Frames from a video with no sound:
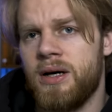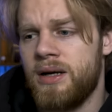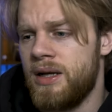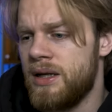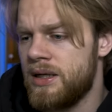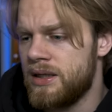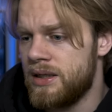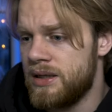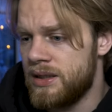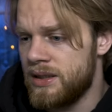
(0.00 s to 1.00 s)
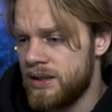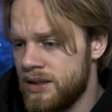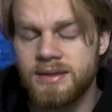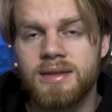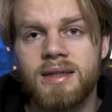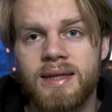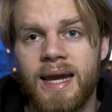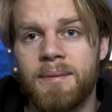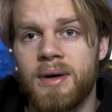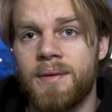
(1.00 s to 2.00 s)
body, instant
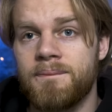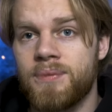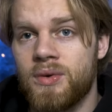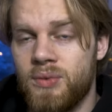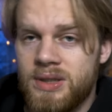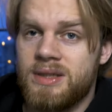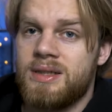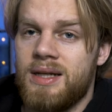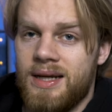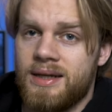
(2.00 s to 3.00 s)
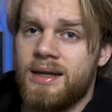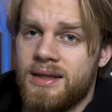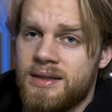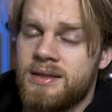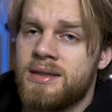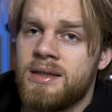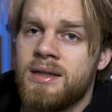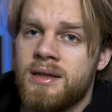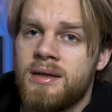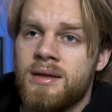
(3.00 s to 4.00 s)
camera, which like it's,
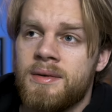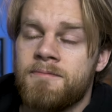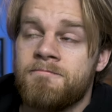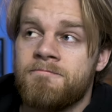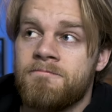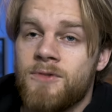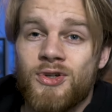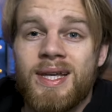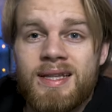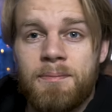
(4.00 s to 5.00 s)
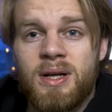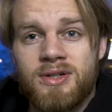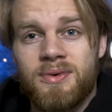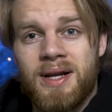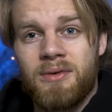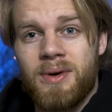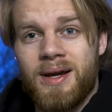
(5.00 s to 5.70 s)
you get the picture right